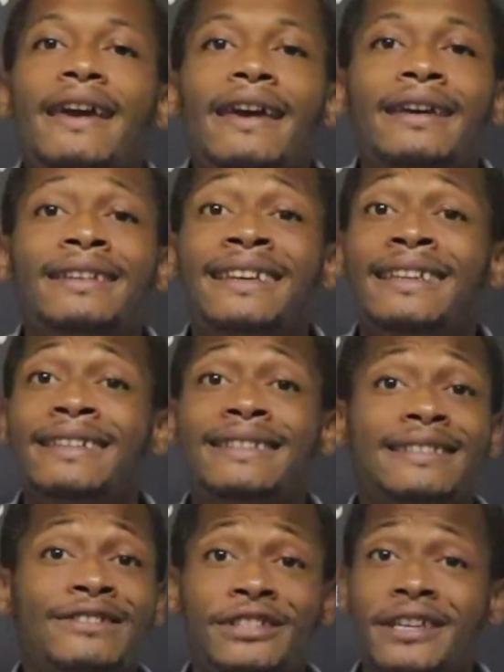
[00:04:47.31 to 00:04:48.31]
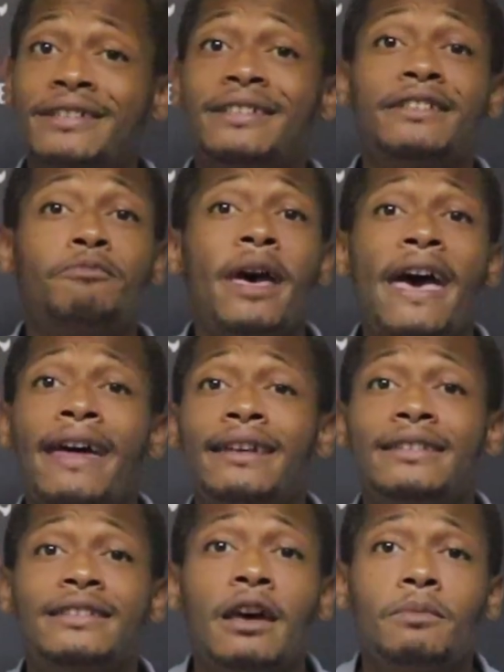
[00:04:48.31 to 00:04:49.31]
and it's just as bad,
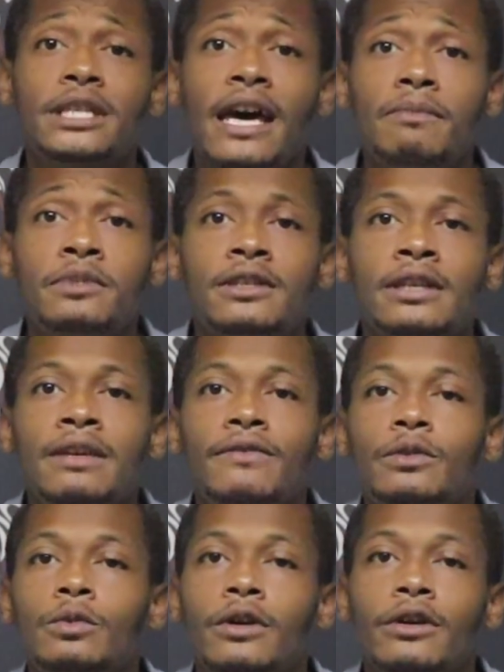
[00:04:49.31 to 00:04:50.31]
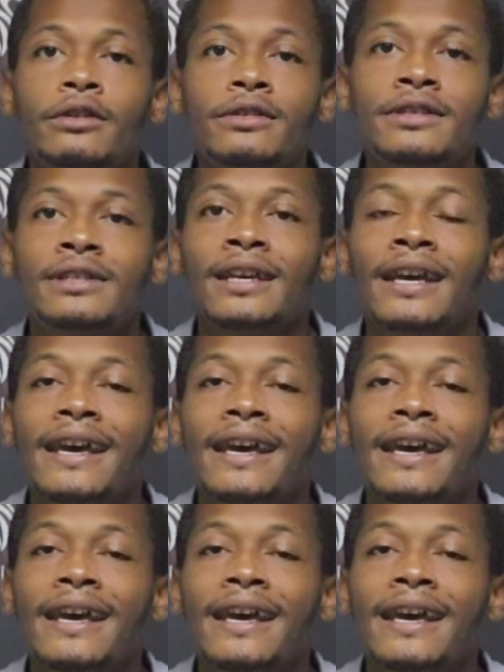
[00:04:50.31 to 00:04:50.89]
and sometimes even worse.